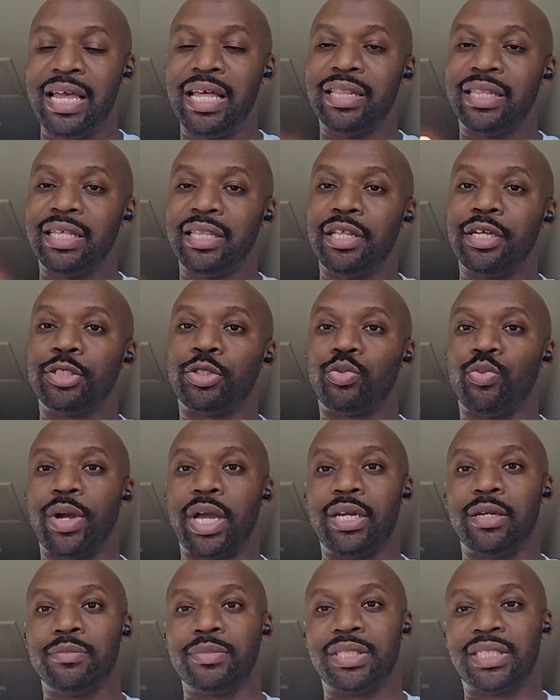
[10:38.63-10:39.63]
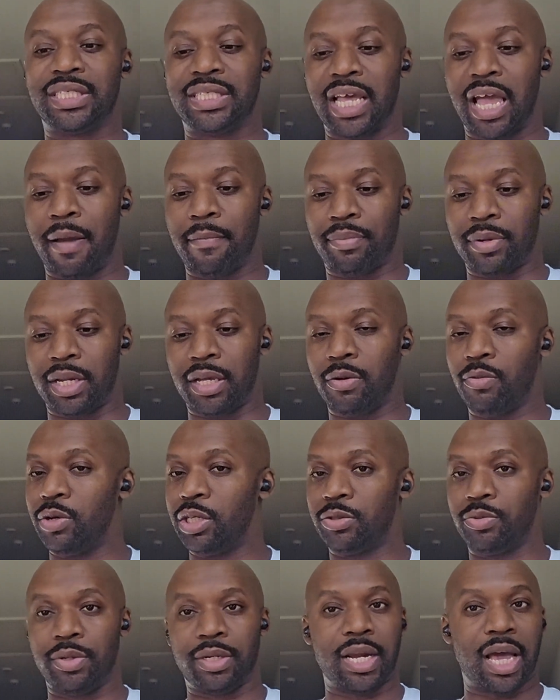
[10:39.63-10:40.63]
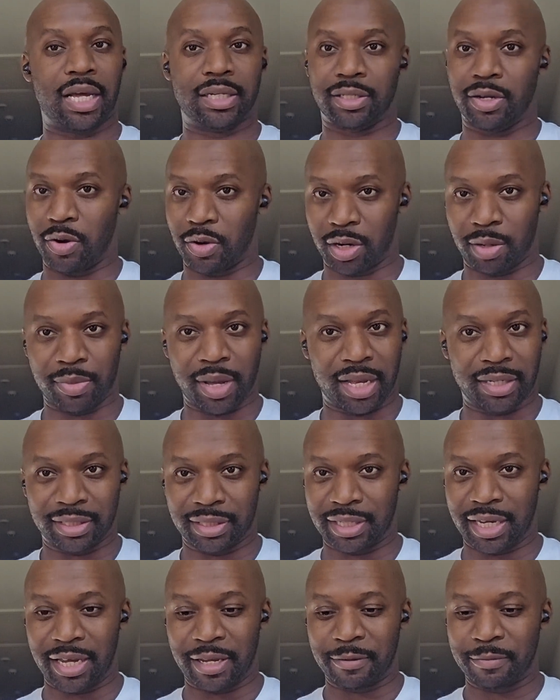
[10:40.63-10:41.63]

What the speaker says: Then there's random sampling, which we're not talking about today.